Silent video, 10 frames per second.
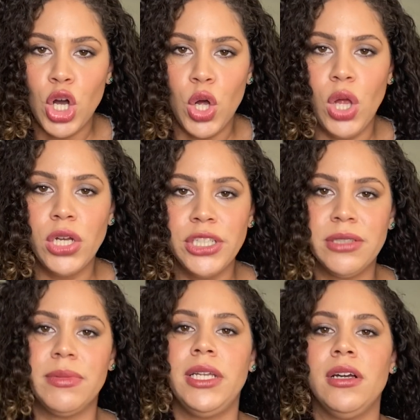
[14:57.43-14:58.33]
all your
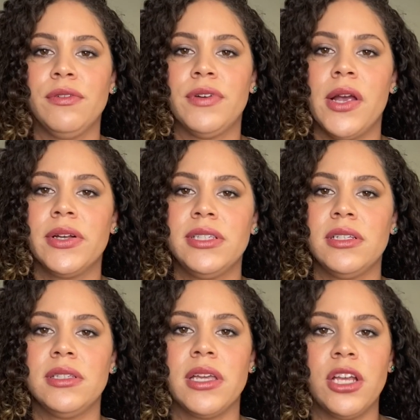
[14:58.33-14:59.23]
money on
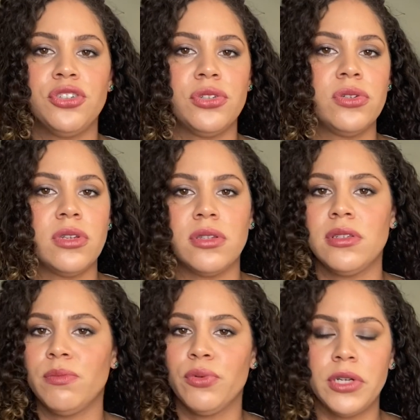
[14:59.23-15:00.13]
fragrances to get your nose on
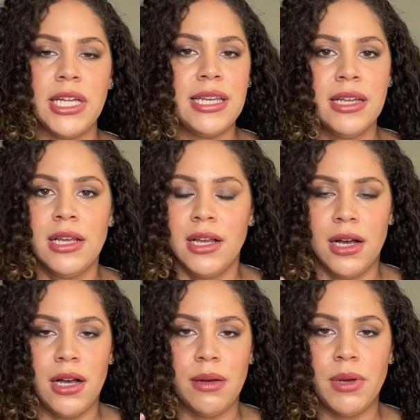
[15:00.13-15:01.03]
some pretty
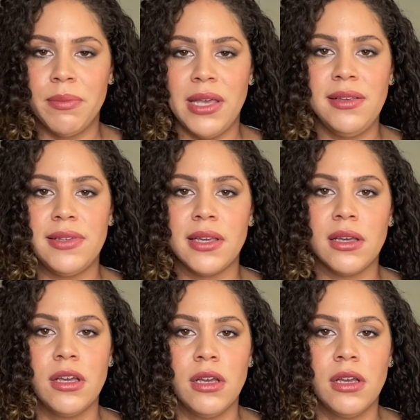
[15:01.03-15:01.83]
amazing